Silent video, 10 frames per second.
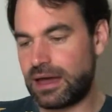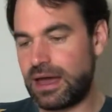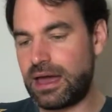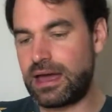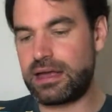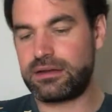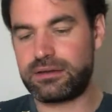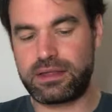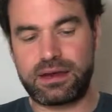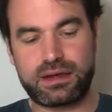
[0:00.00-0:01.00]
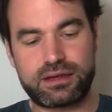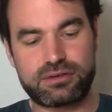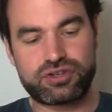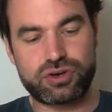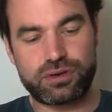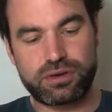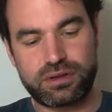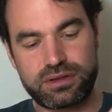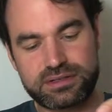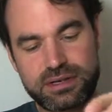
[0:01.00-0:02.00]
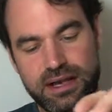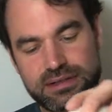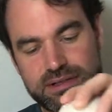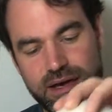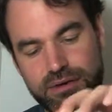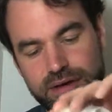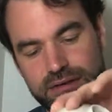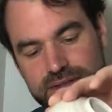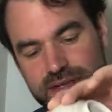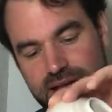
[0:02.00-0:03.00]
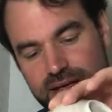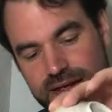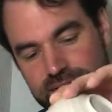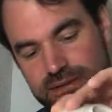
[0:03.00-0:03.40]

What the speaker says: And then I can show you in this glass how it looks like.